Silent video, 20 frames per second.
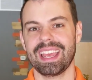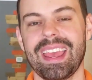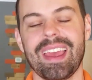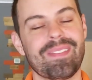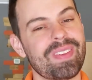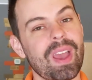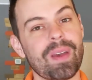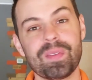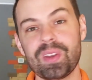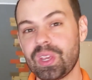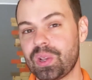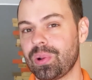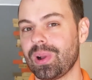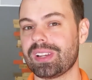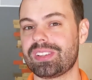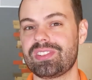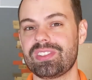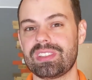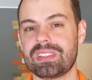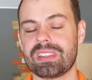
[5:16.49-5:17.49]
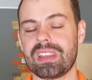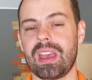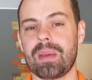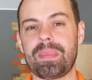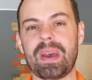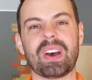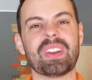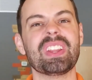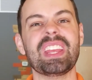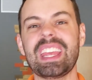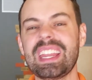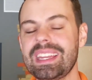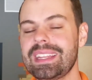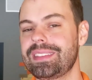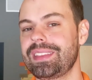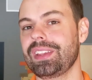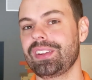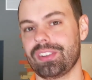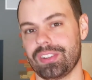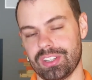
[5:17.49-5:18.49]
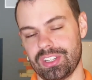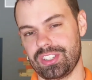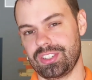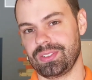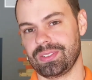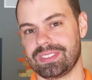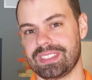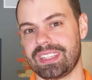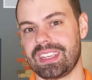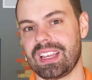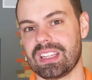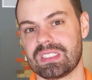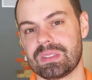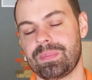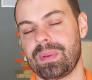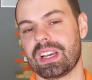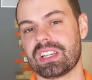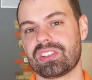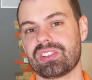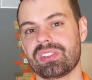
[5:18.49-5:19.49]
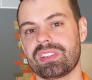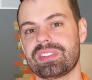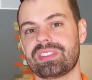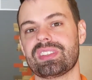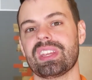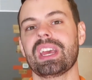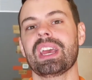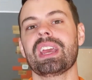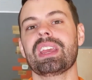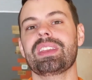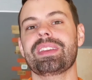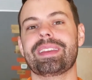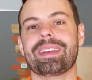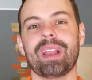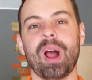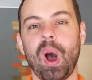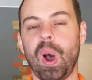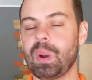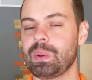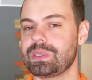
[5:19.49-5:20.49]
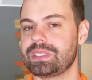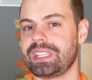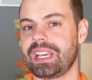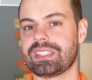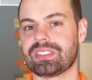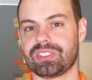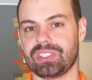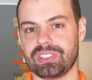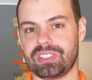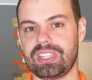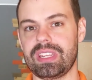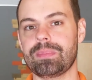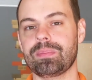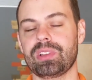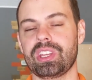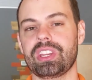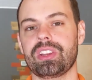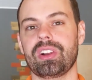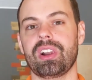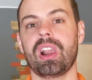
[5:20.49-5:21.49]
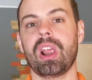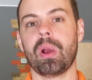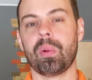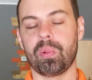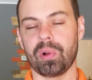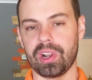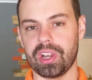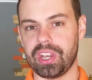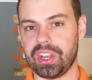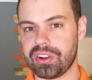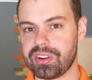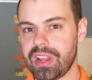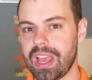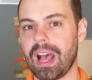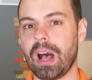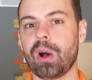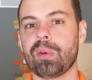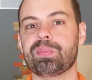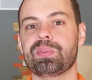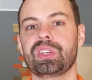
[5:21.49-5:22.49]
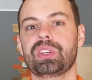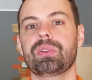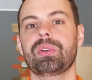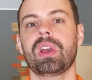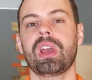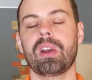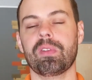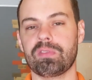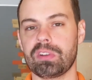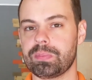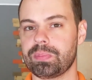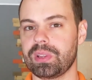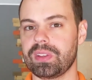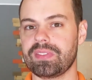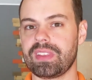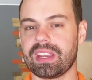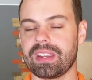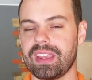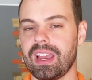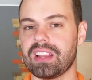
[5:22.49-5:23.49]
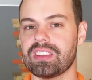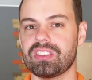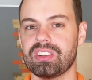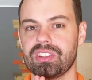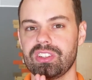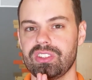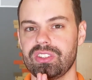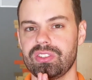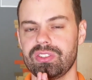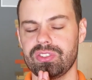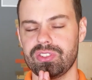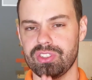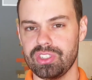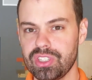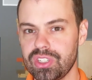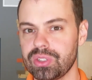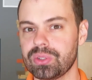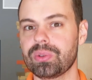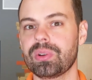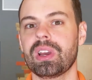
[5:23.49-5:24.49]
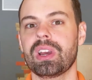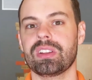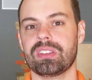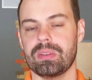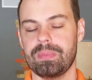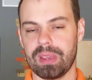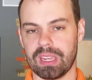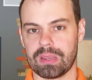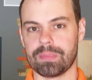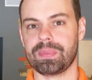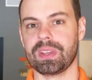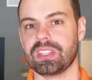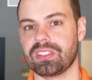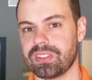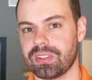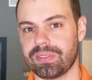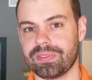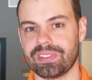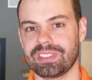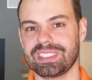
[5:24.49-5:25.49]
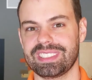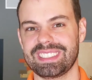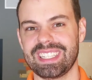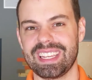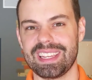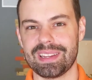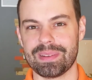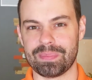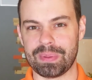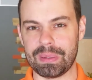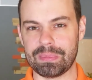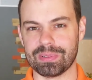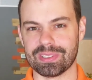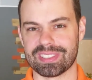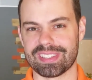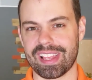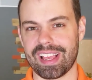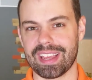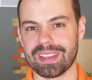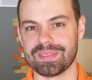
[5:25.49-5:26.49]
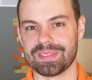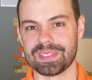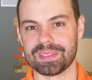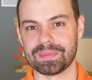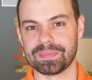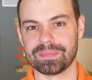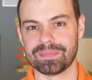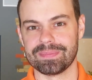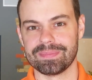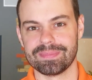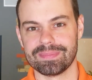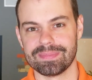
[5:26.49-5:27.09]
If you have any questions about anything you're going to do as a guest specialist, you can always ask your team leader. We're here to help you. We believe that God's going to use you to make a big difference in people's lives.